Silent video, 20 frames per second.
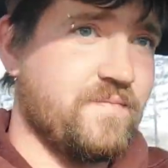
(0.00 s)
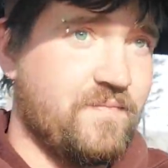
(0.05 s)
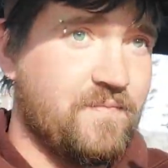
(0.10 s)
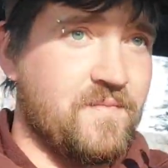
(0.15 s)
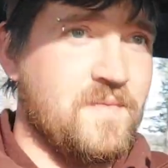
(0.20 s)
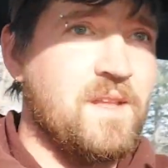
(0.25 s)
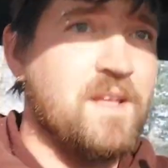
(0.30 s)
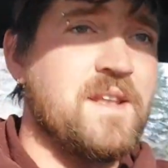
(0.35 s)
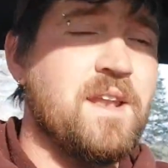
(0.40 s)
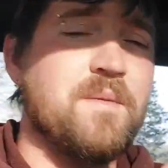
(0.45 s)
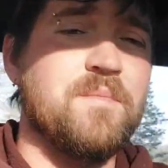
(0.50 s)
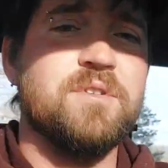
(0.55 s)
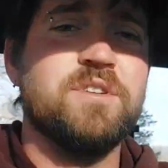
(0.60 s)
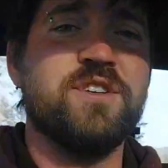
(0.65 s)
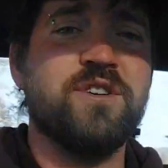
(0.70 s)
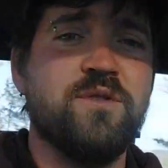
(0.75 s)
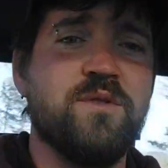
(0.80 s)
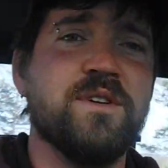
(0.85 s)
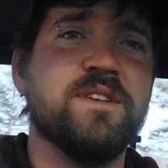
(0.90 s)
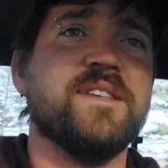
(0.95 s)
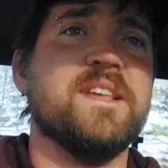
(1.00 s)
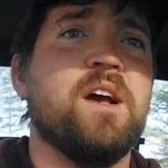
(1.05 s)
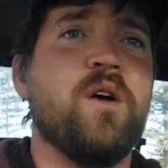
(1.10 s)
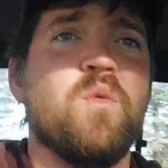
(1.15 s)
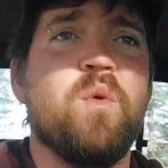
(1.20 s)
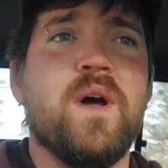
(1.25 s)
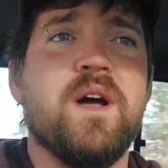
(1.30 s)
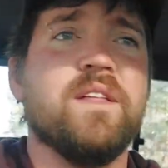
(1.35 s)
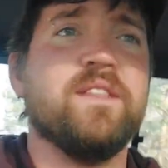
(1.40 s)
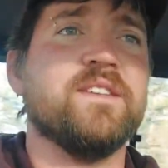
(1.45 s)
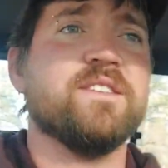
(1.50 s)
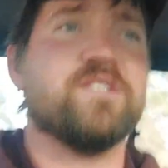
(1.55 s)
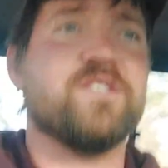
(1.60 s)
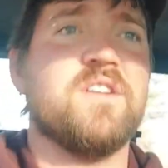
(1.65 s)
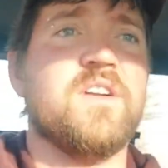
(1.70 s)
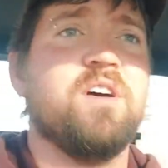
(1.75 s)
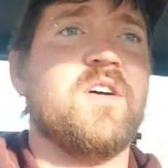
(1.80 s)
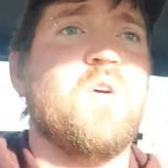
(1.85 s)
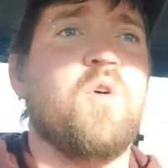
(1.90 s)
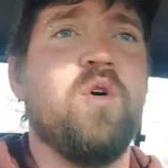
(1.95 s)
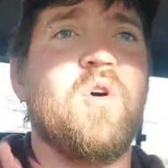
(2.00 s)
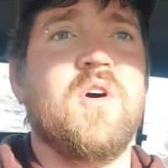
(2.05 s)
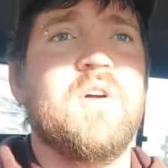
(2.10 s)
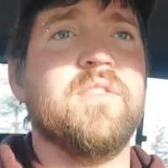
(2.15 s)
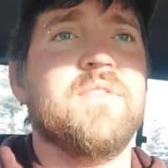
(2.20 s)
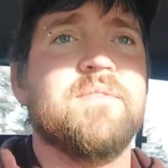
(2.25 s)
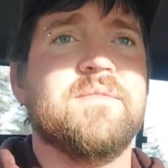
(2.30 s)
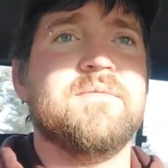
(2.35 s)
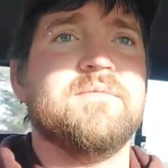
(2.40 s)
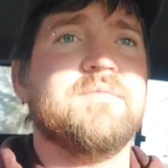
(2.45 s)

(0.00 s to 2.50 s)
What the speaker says: Number two is that weld is going to hold